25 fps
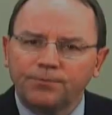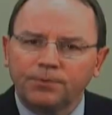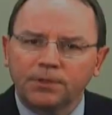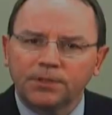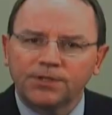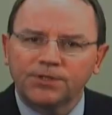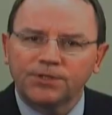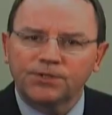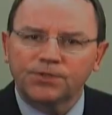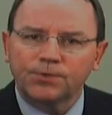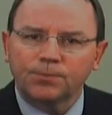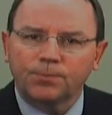
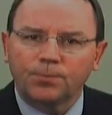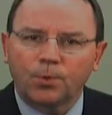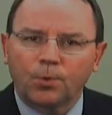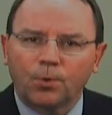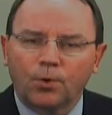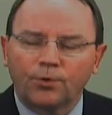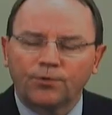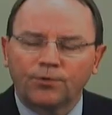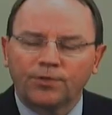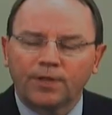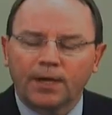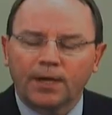generally
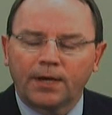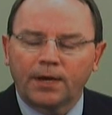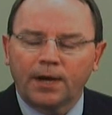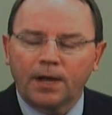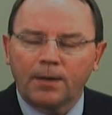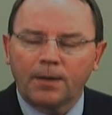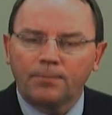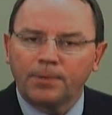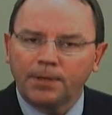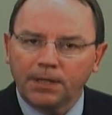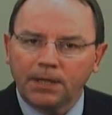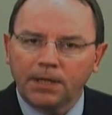support
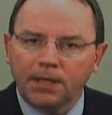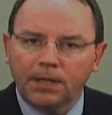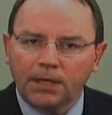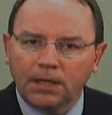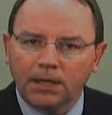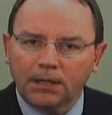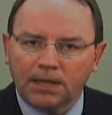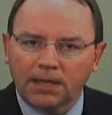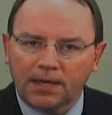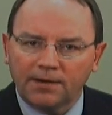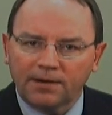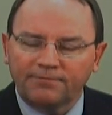that, and I've been
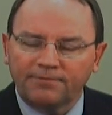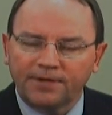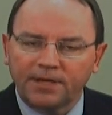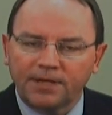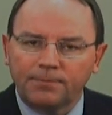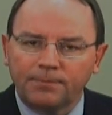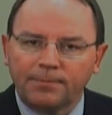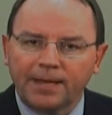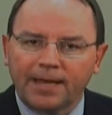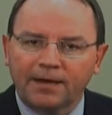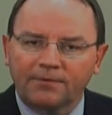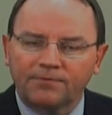getting a lot
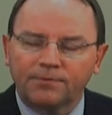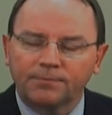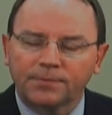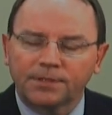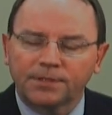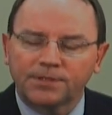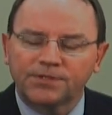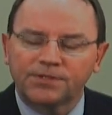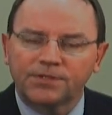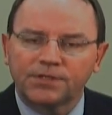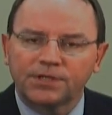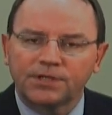of
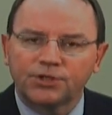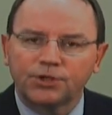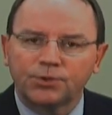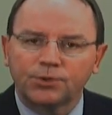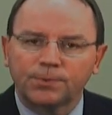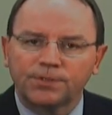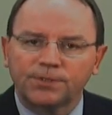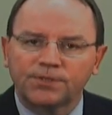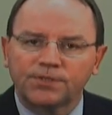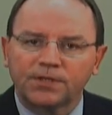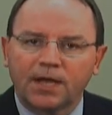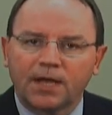feedback from
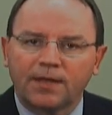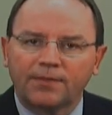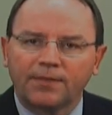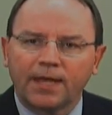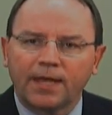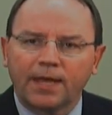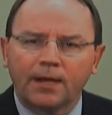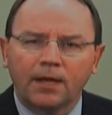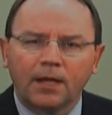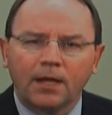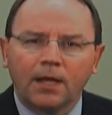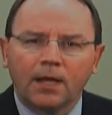constituents
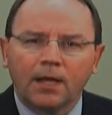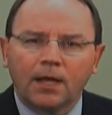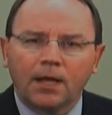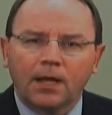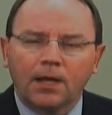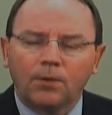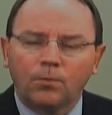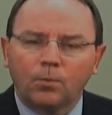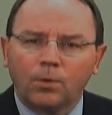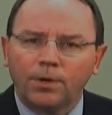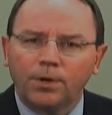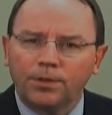on that.
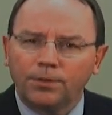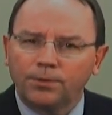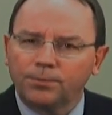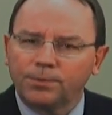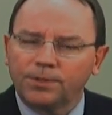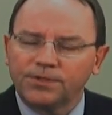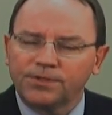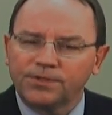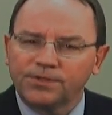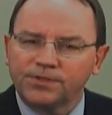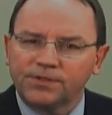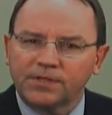And
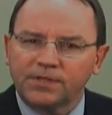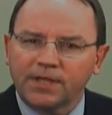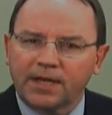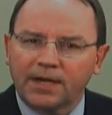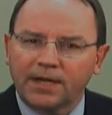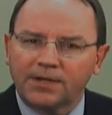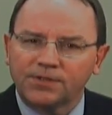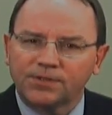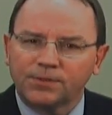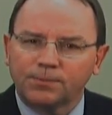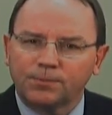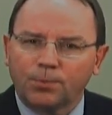one of the
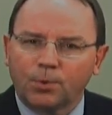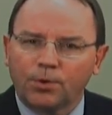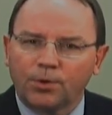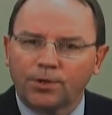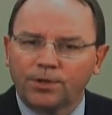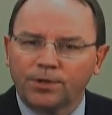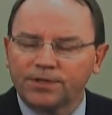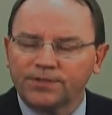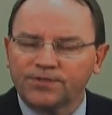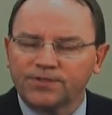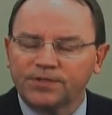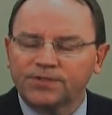reasons that I
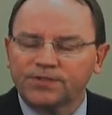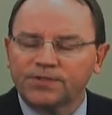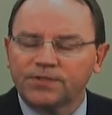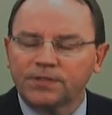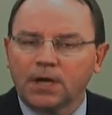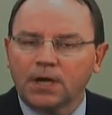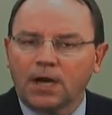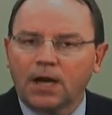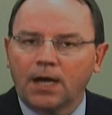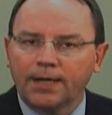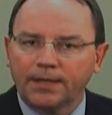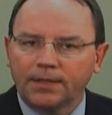support it is
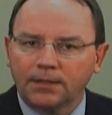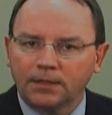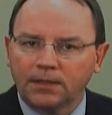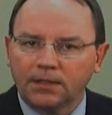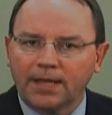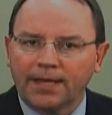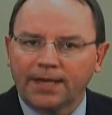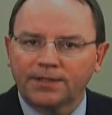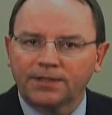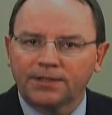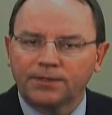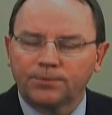it's an
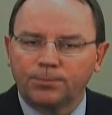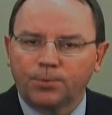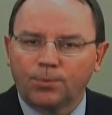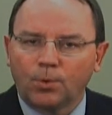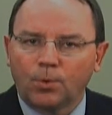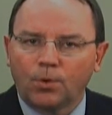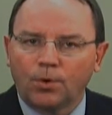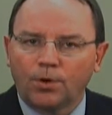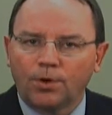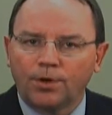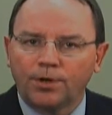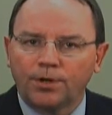
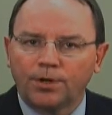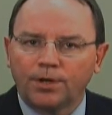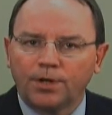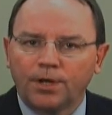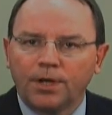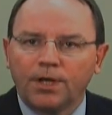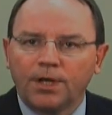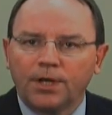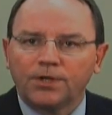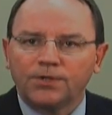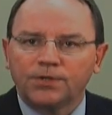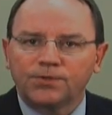unelected
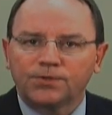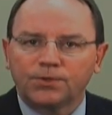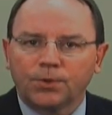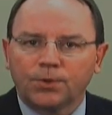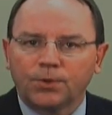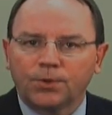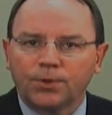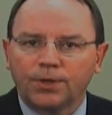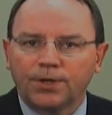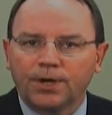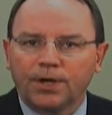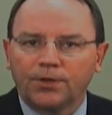board.
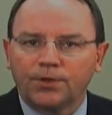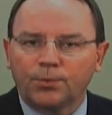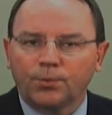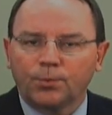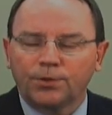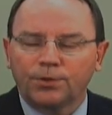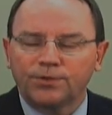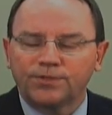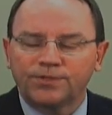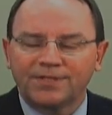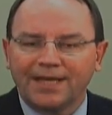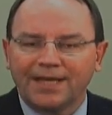So, in
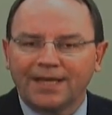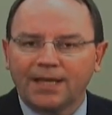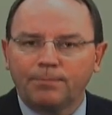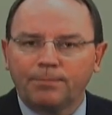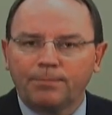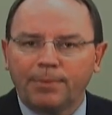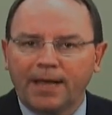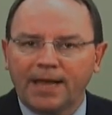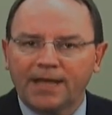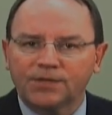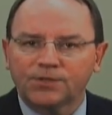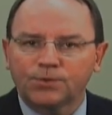other words,
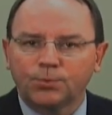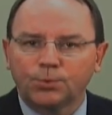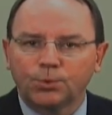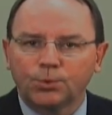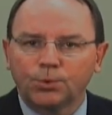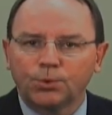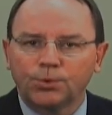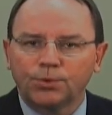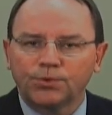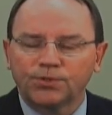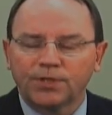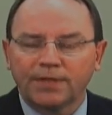they can
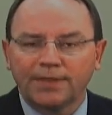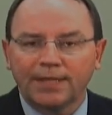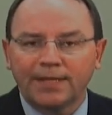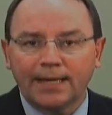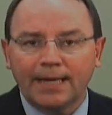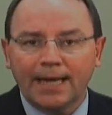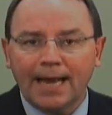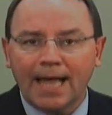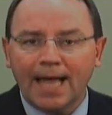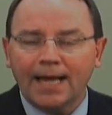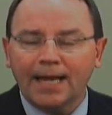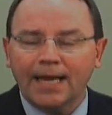pass rules
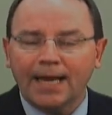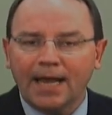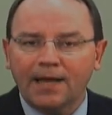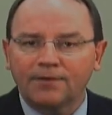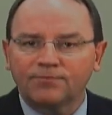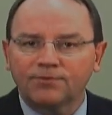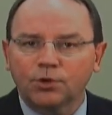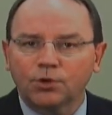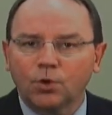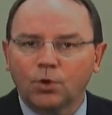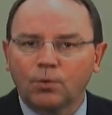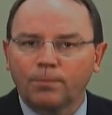and then
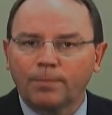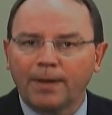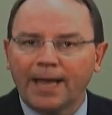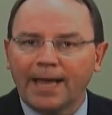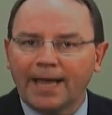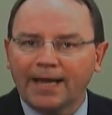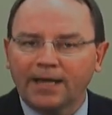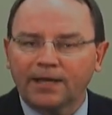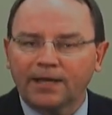not have to go